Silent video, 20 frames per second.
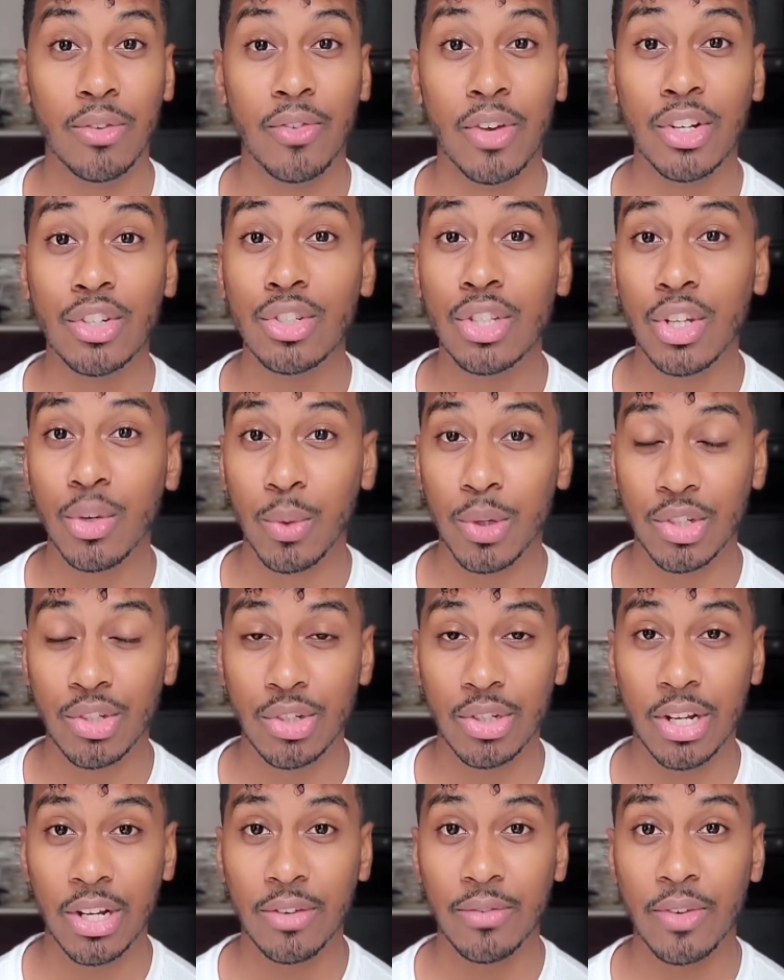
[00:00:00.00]
eventually quit
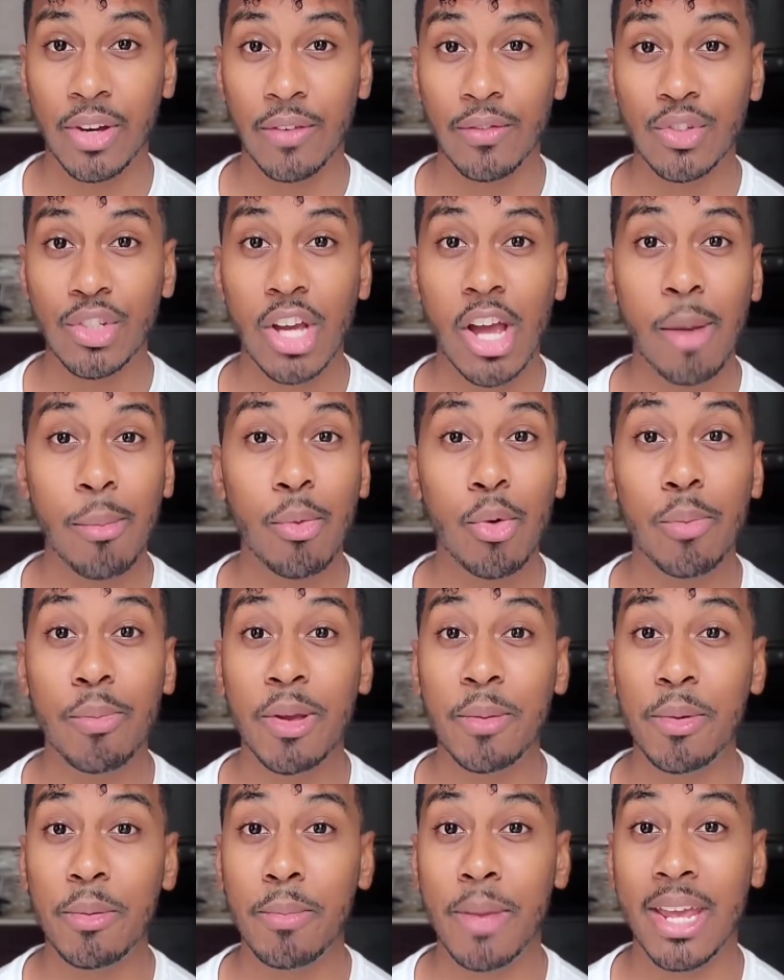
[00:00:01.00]
your 9-to-5 job or
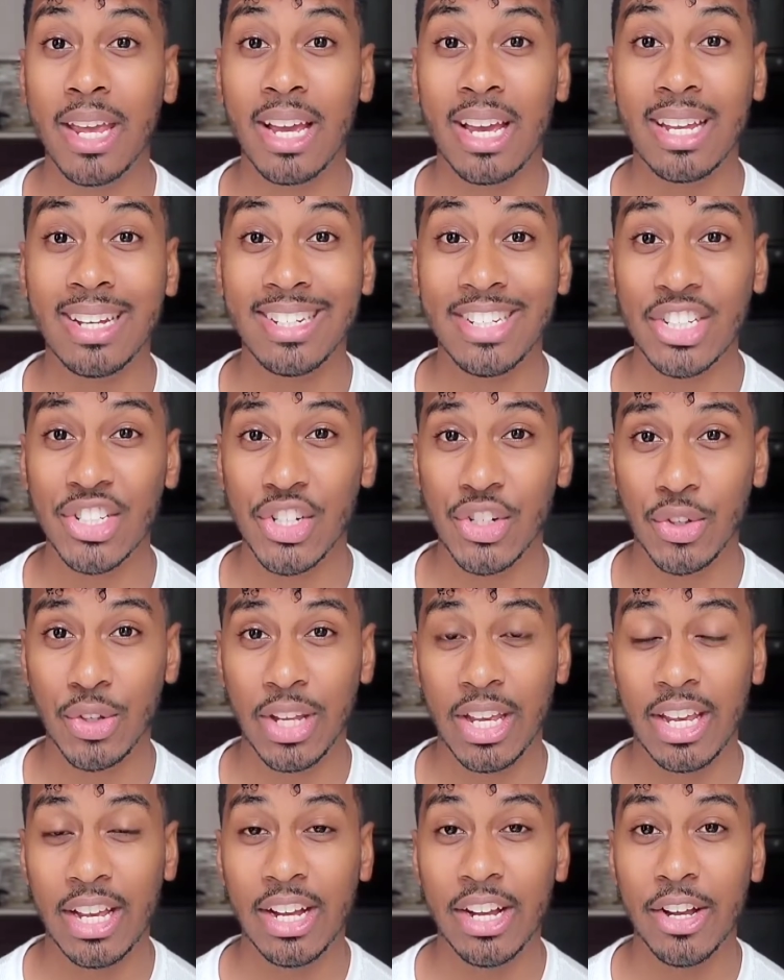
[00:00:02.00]
maybe make additional
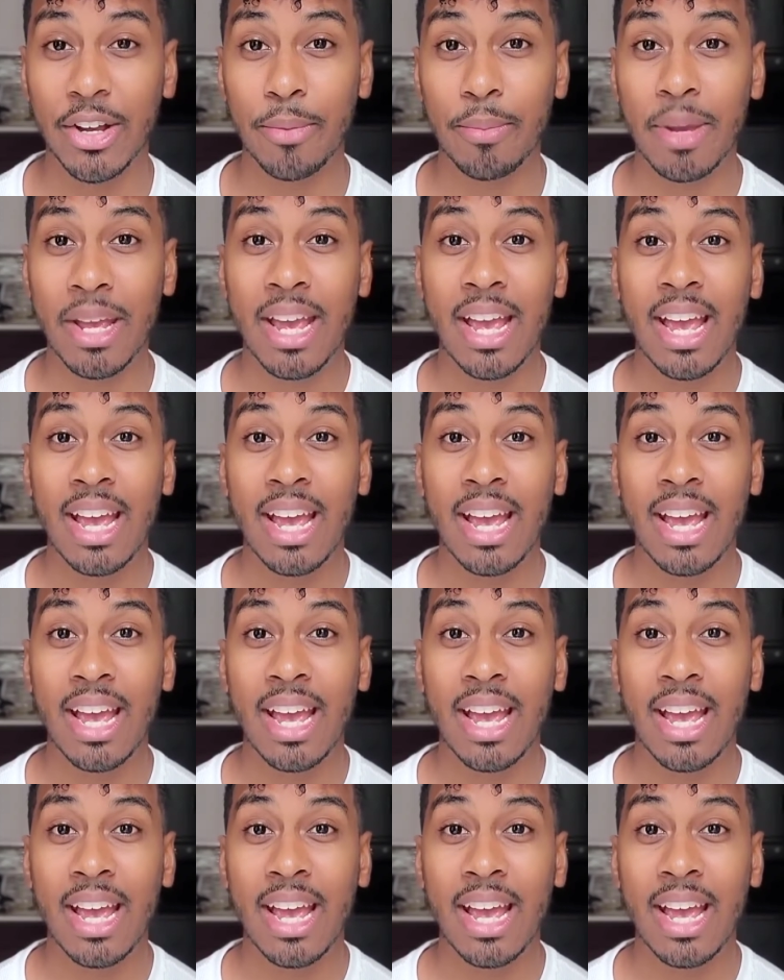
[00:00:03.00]
income,